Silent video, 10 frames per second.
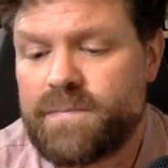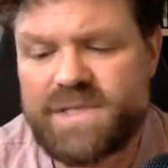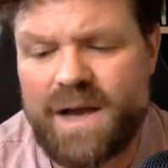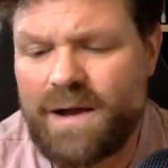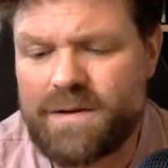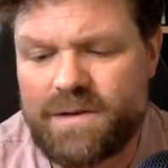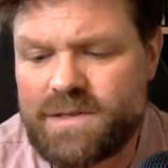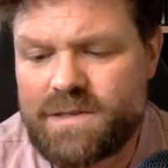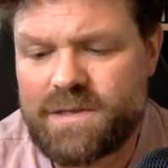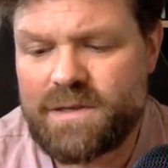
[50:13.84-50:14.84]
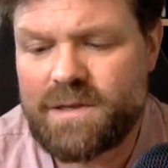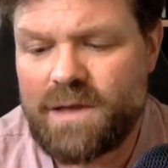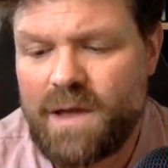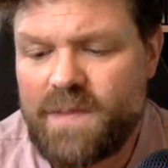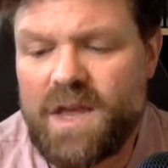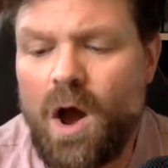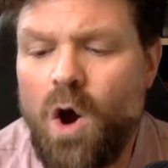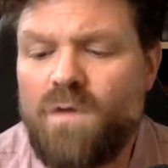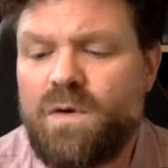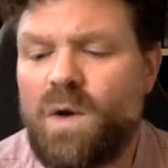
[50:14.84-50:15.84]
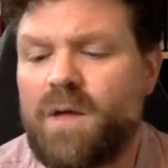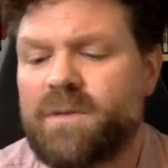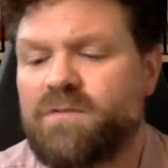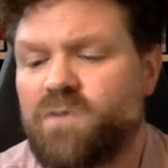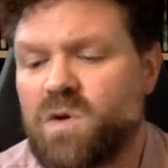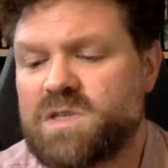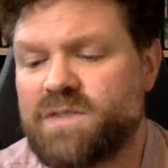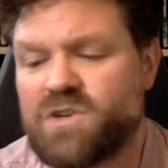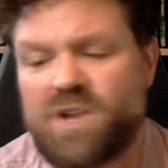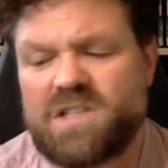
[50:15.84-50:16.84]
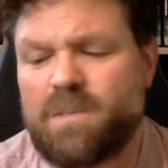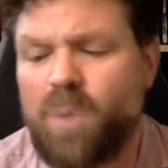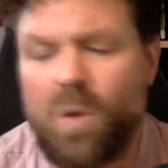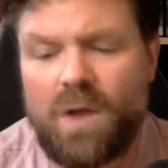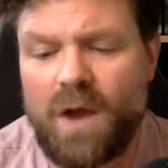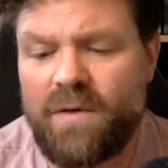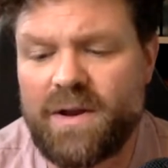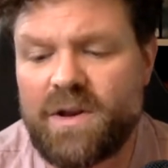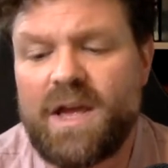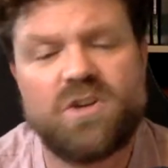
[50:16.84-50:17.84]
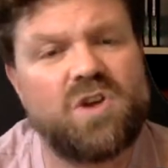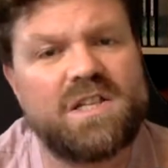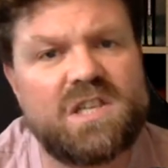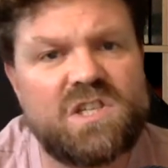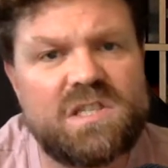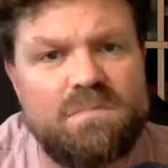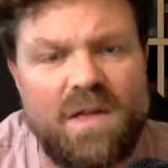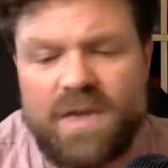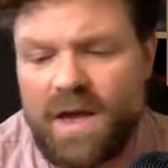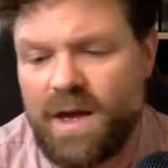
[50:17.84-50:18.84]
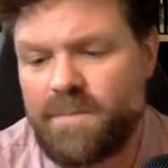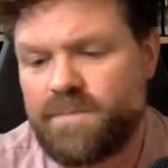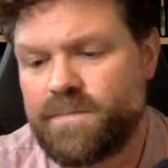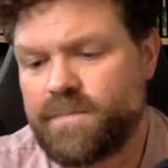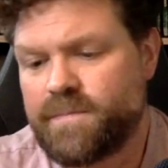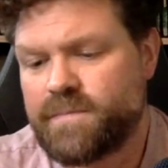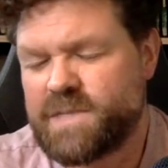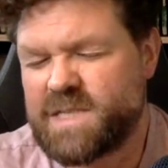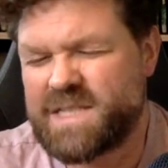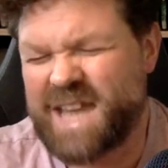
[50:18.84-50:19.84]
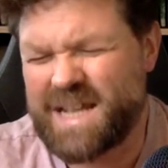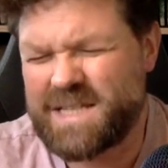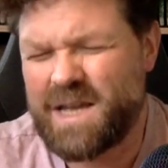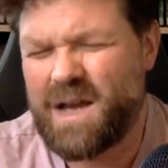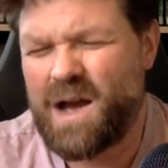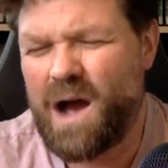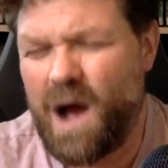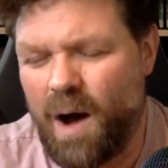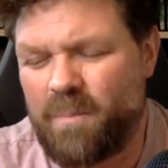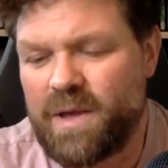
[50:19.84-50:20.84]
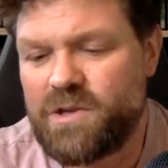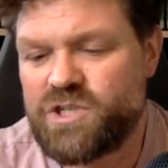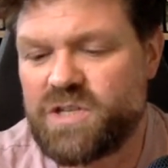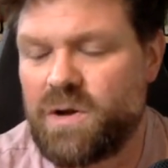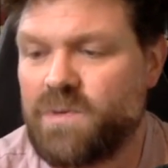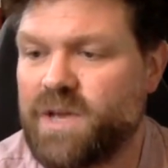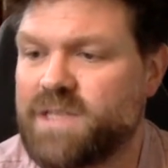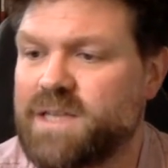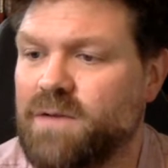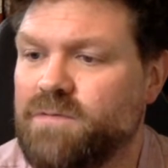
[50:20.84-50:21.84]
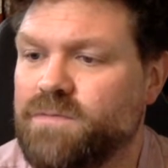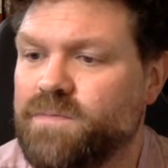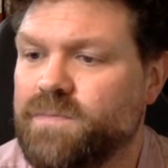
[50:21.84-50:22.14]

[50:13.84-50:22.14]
Darkness. The overwhelming force of it trying to pull her in, trying to smother her. Get up, she told herself.